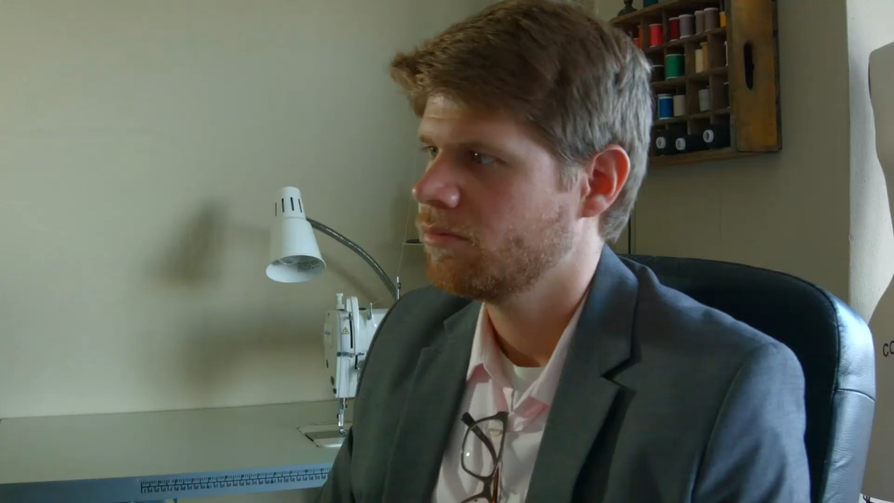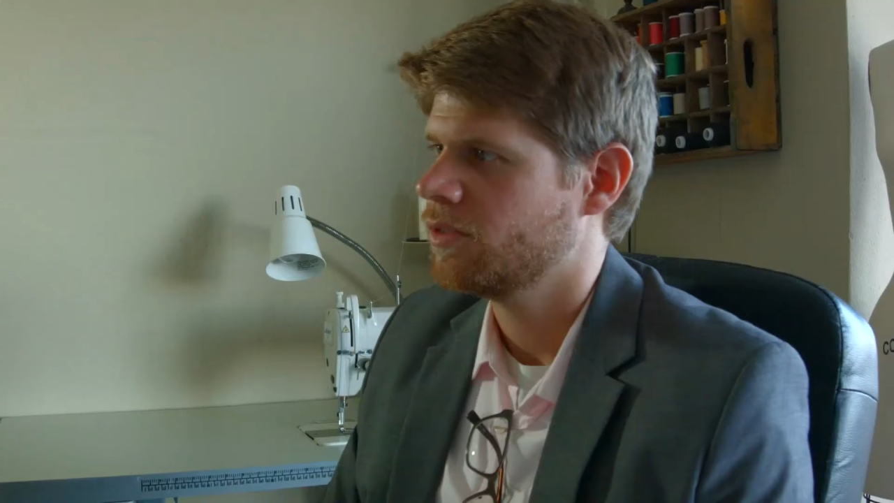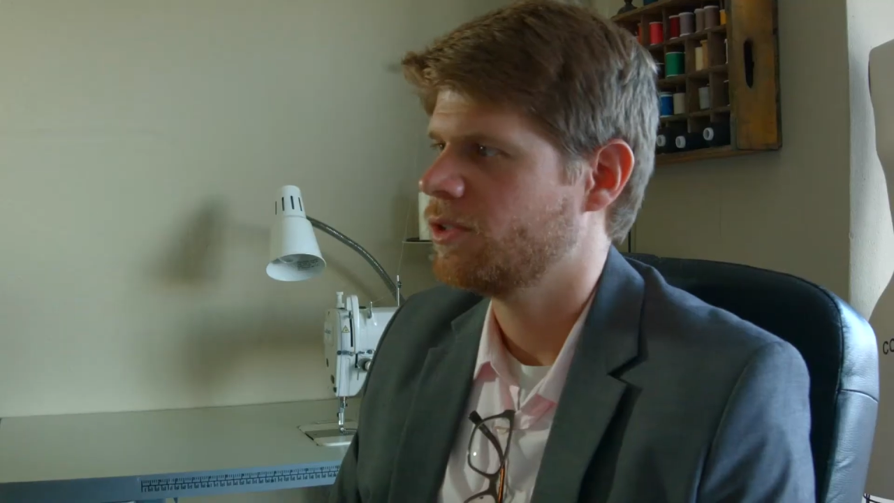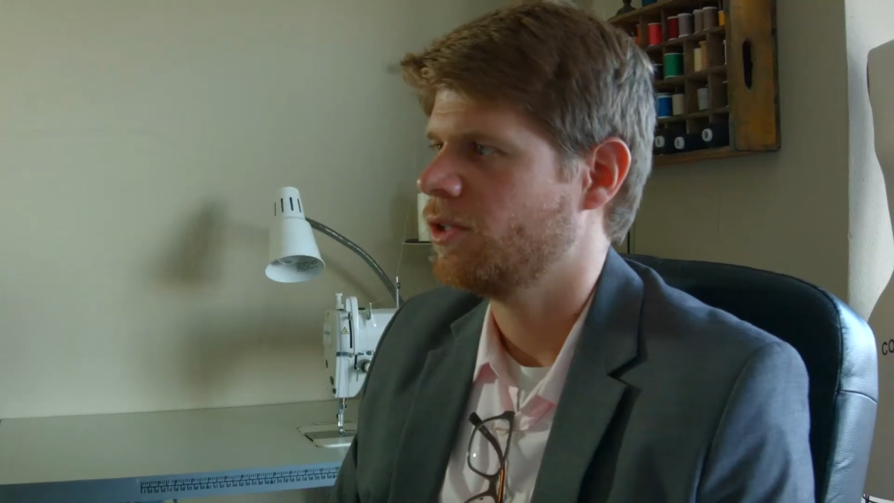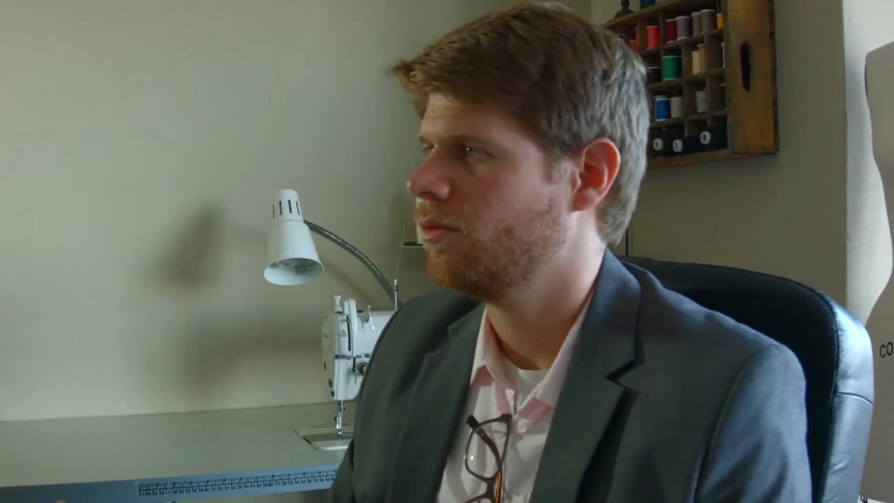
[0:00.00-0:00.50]

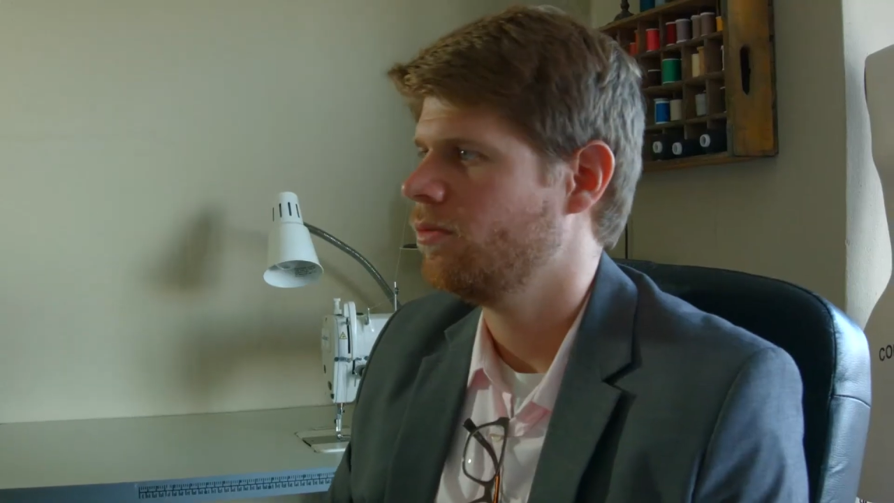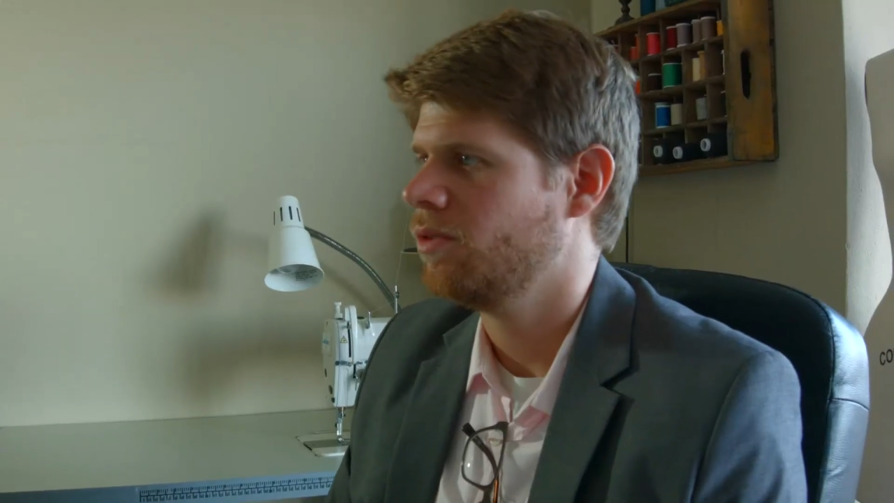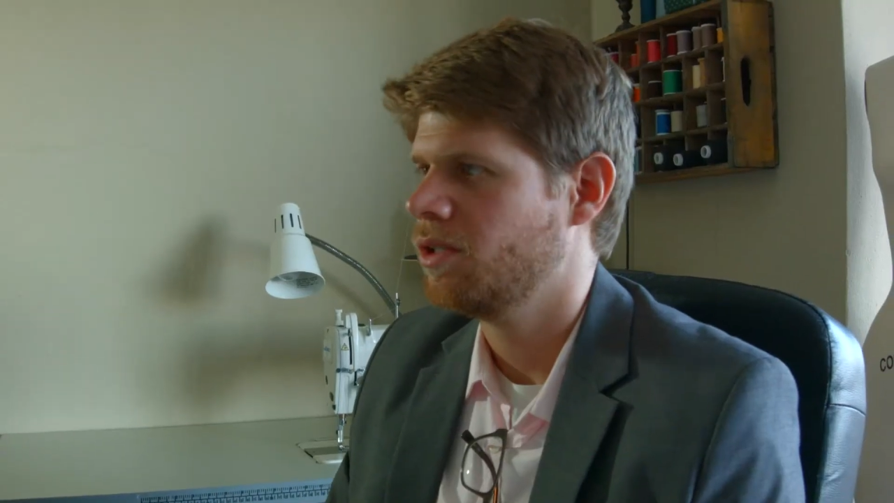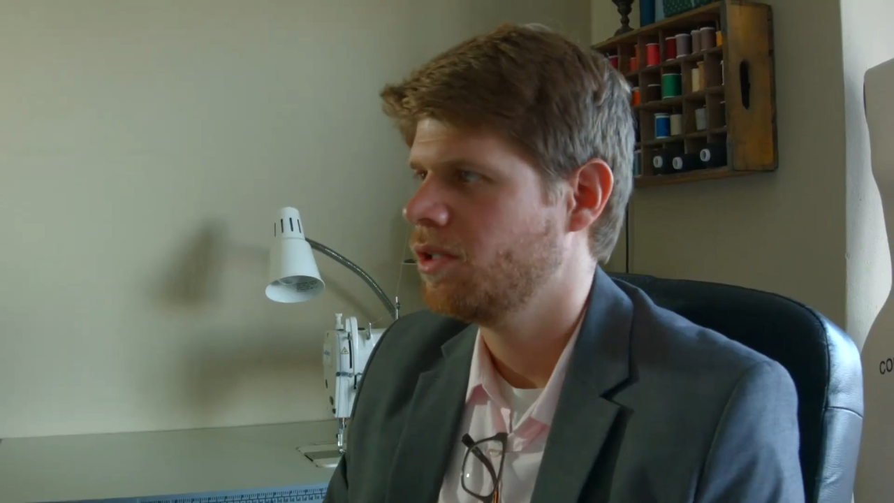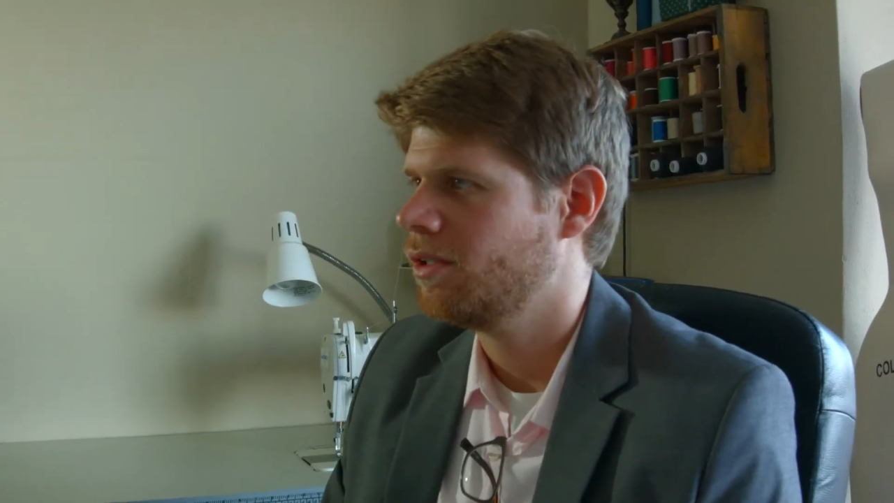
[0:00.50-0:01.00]
So,
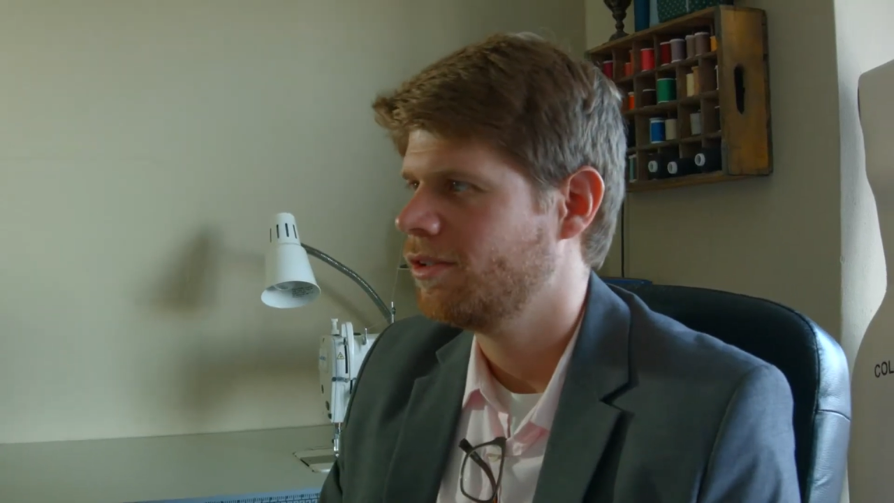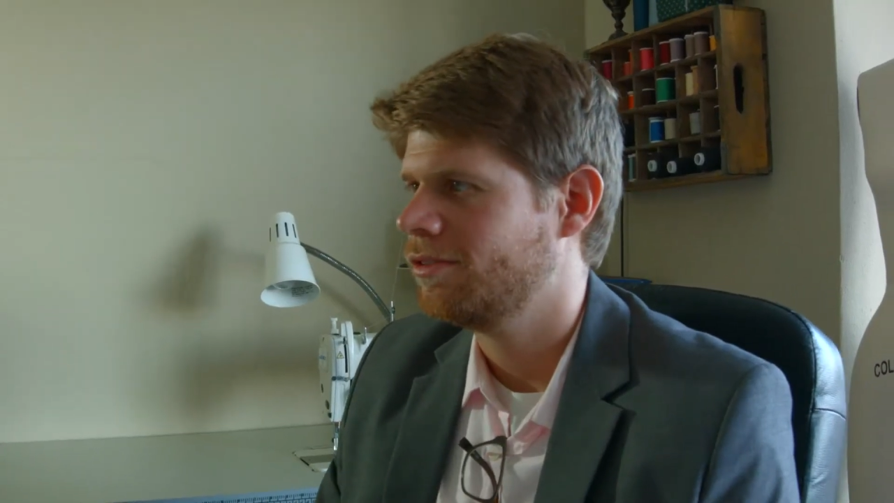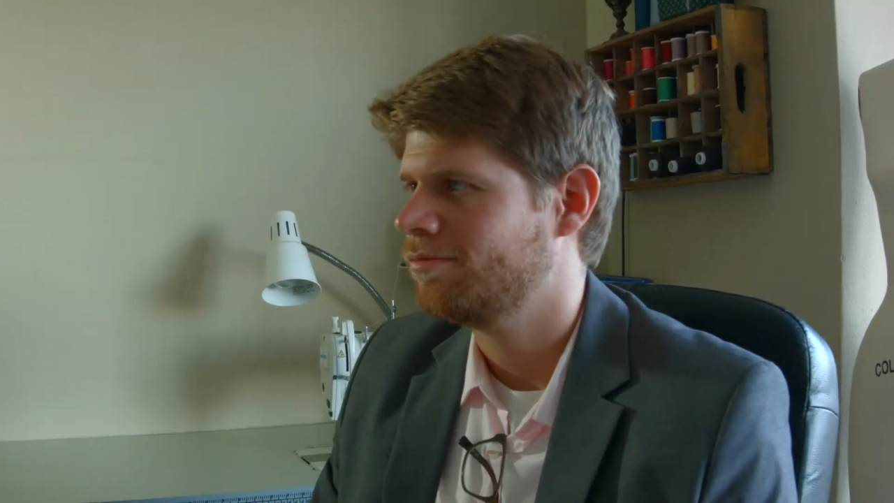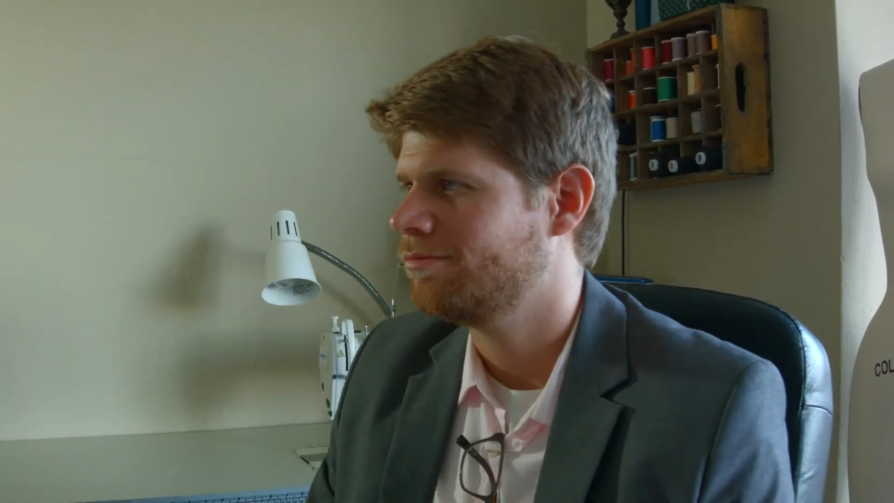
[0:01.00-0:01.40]
uh,